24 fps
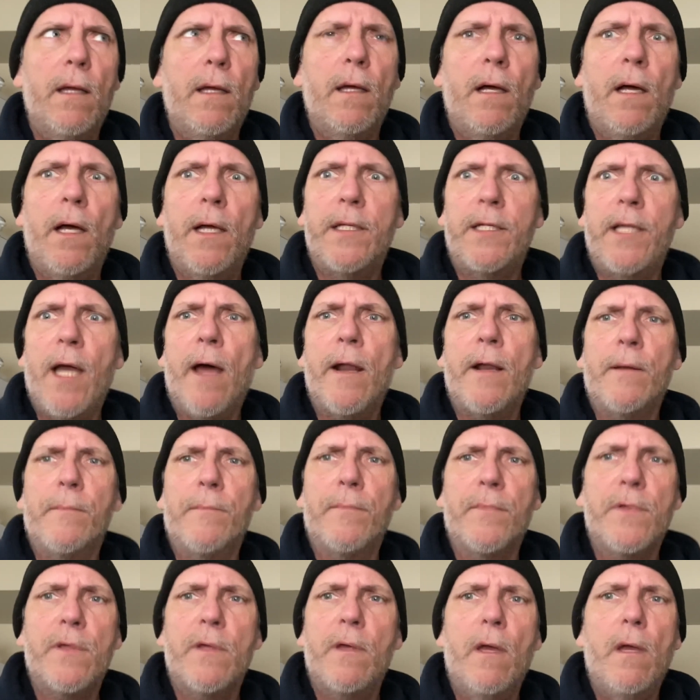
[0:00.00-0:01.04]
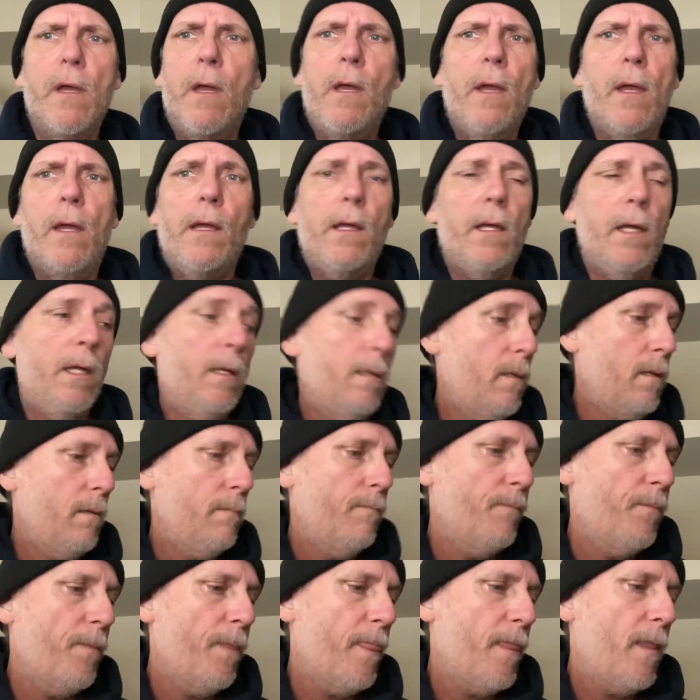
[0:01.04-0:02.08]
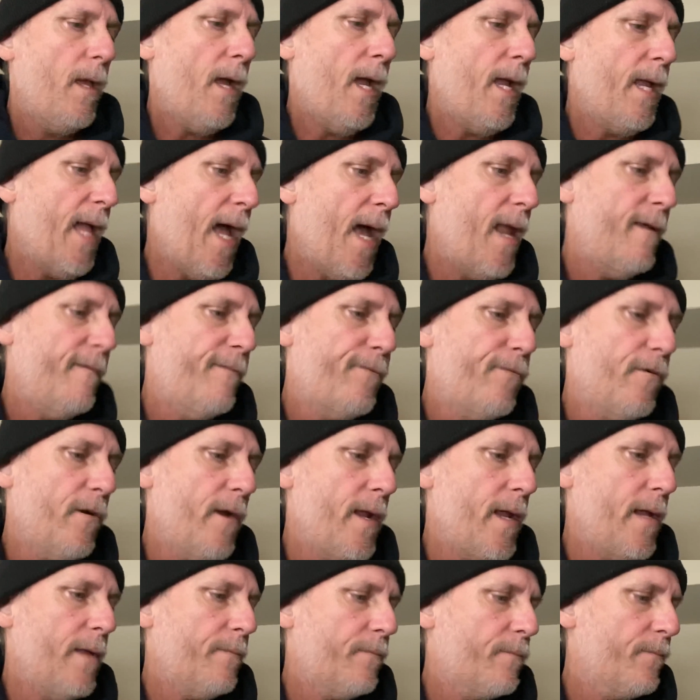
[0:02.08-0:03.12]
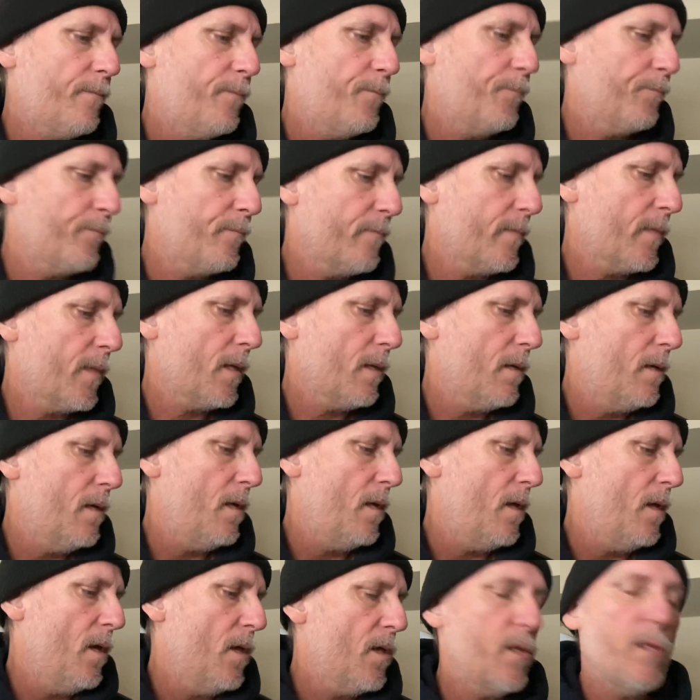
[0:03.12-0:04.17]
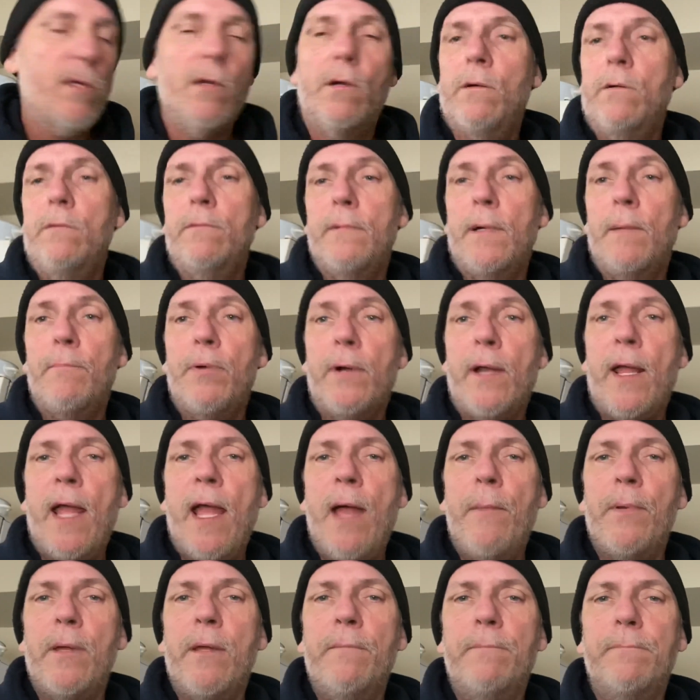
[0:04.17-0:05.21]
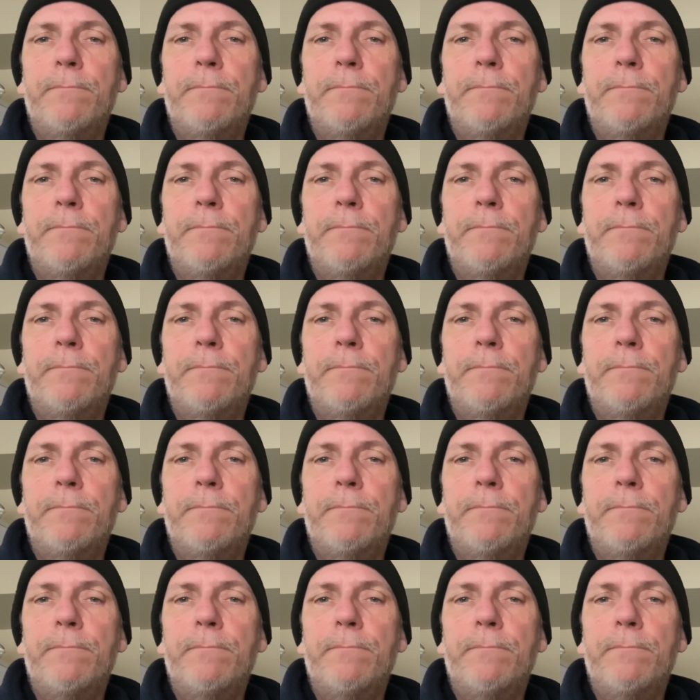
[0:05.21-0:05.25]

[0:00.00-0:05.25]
uh, Dunham's, and I got it free. So I'm pretty happy.